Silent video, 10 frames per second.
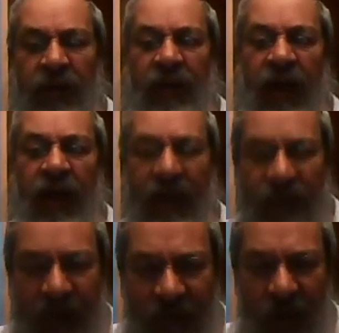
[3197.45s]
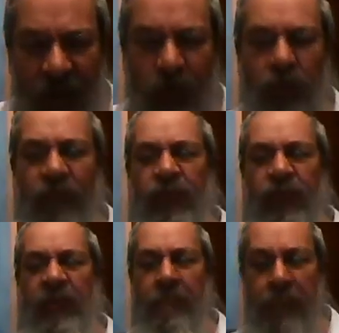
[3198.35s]
I have given it to you for the
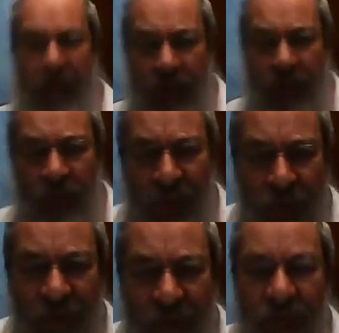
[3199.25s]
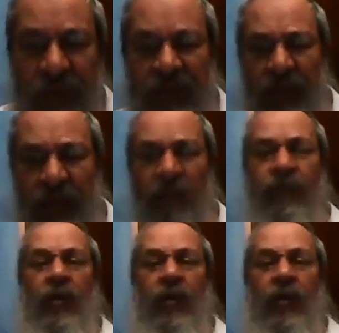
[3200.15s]
betterment of yourself,